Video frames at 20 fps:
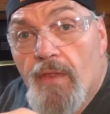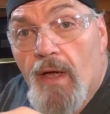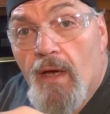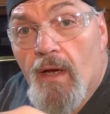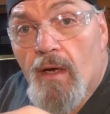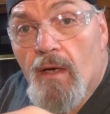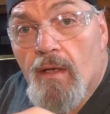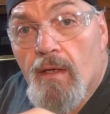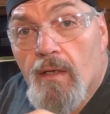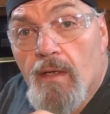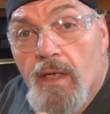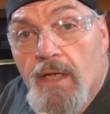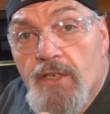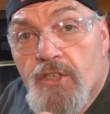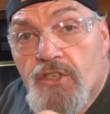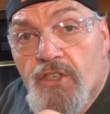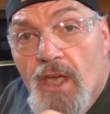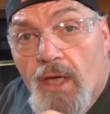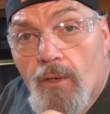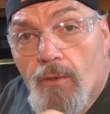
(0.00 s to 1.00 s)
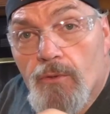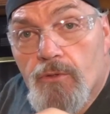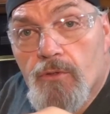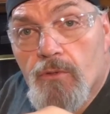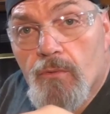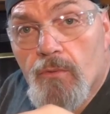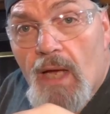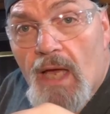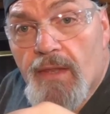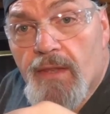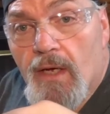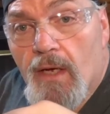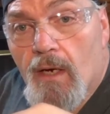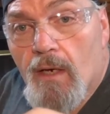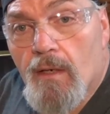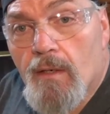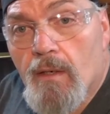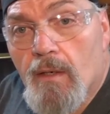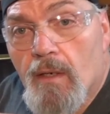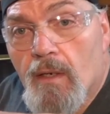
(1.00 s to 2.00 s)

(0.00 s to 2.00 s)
there it settles right there